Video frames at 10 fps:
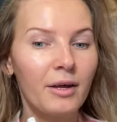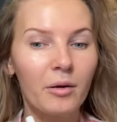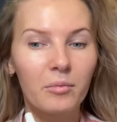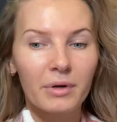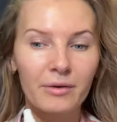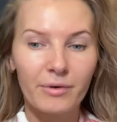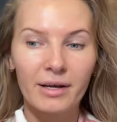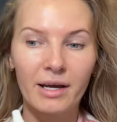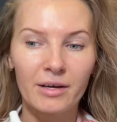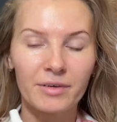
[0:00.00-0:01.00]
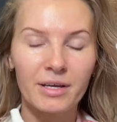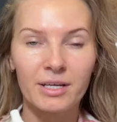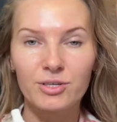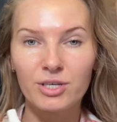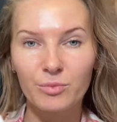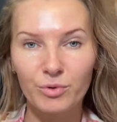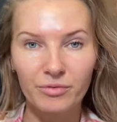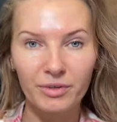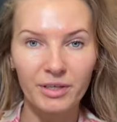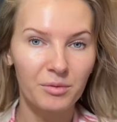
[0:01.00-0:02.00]
but I ran out of it and I just keep
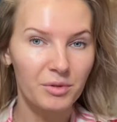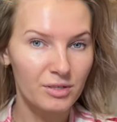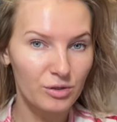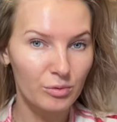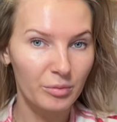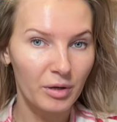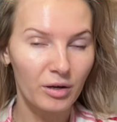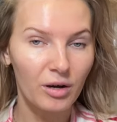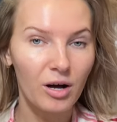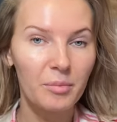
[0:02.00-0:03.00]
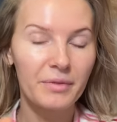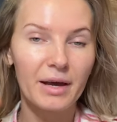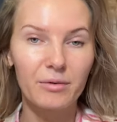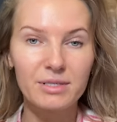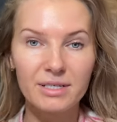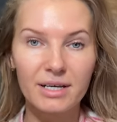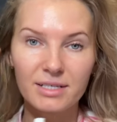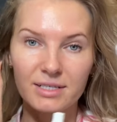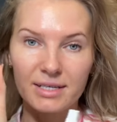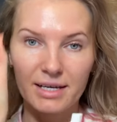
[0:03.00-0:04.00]
refilling it with isopropyl alcohol. But that one's nice
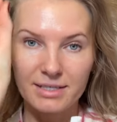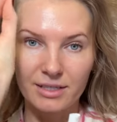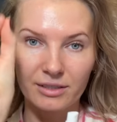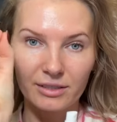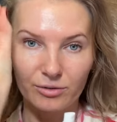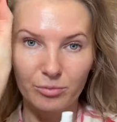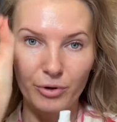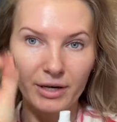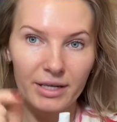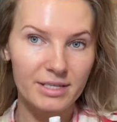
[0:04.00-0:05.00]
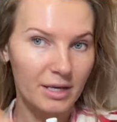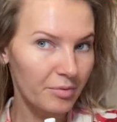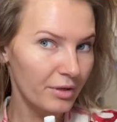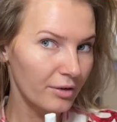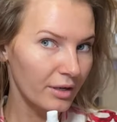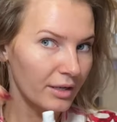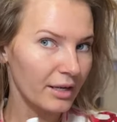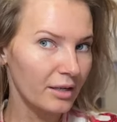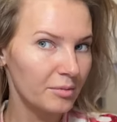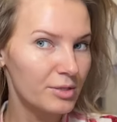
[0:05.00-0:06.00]
because it has like a little pointy tip that you can get
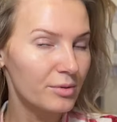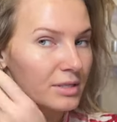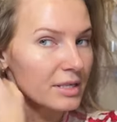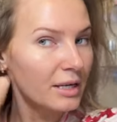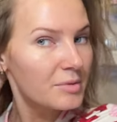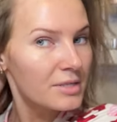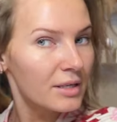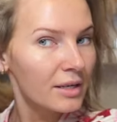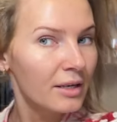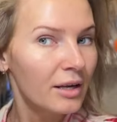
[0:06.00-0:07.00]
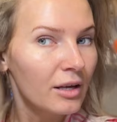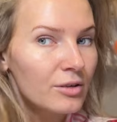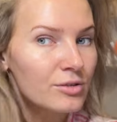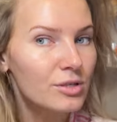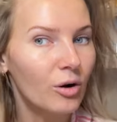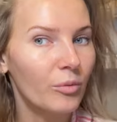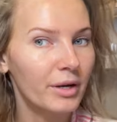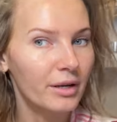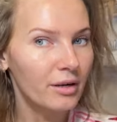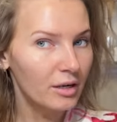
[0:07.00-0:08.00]
in between the tapes. So when
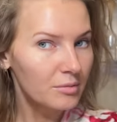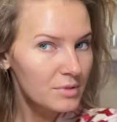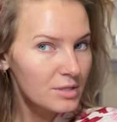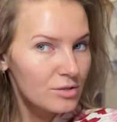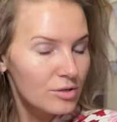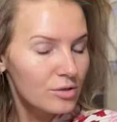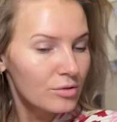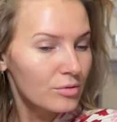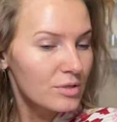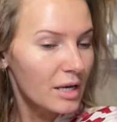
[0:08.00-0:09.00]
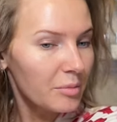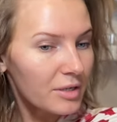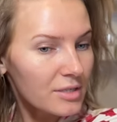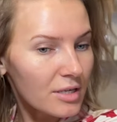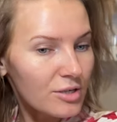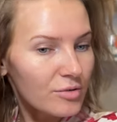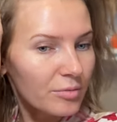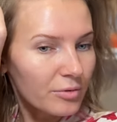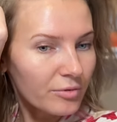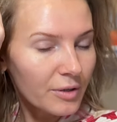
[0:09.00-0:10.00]
it comes to tape and extension
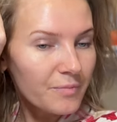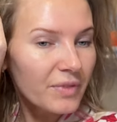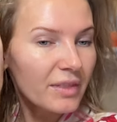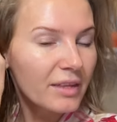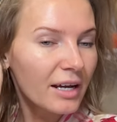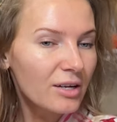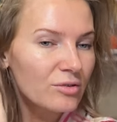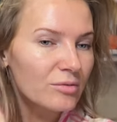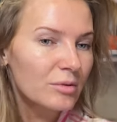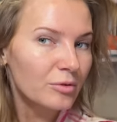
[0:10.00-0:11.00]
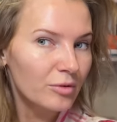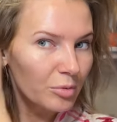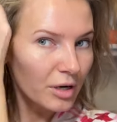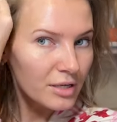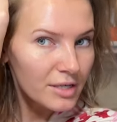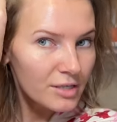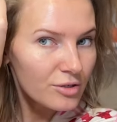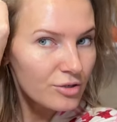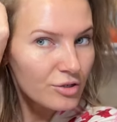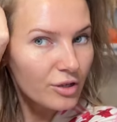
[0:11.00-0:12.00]
removal, the actual removal process
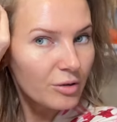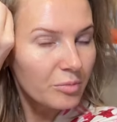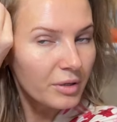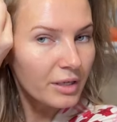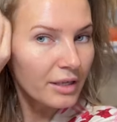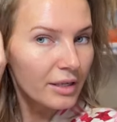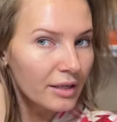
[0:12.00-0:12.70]
should be